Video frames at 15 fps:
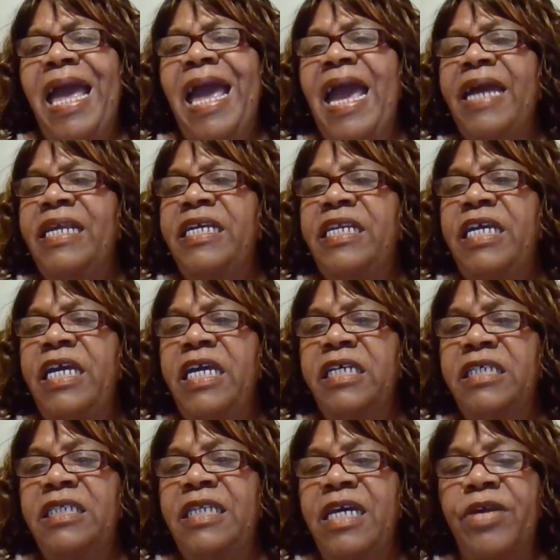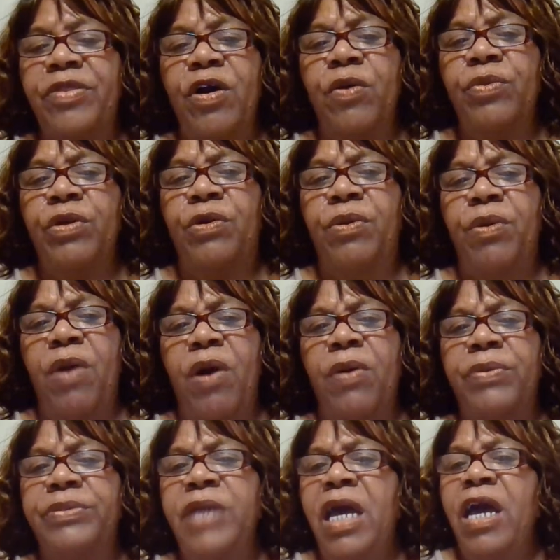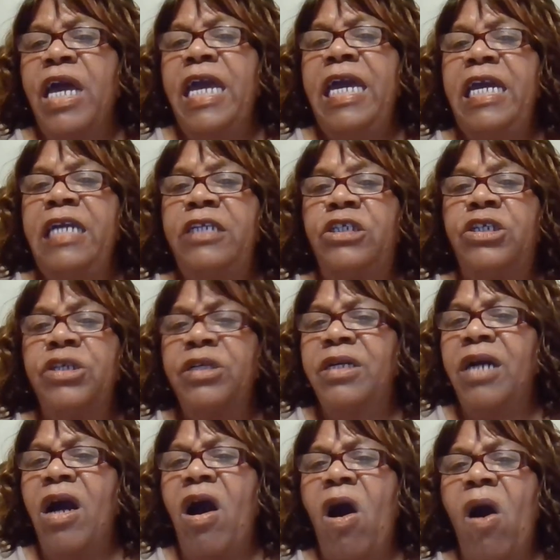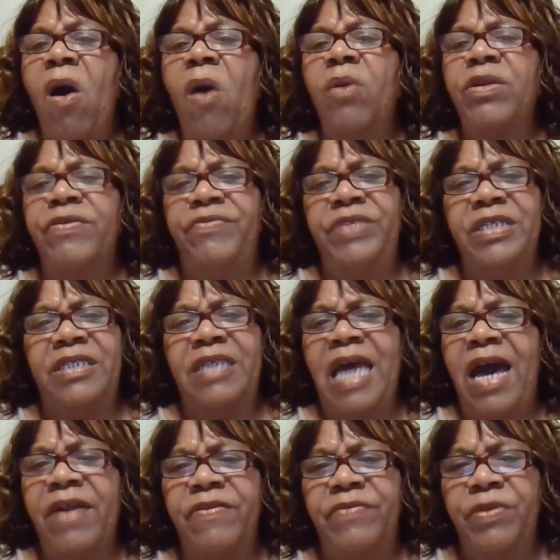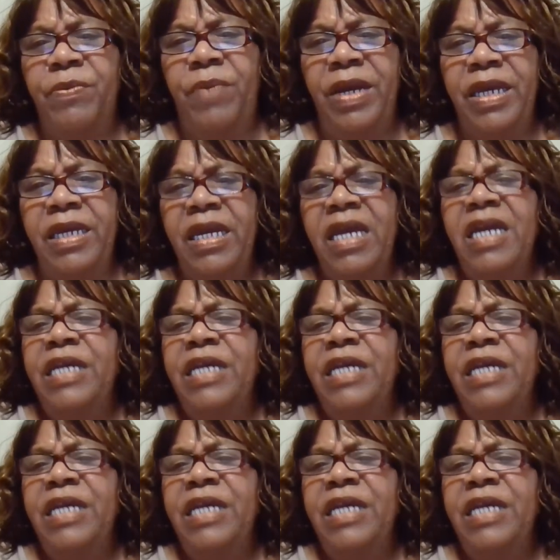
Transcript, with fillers: And in his death on the cross, he took all of this out of the way,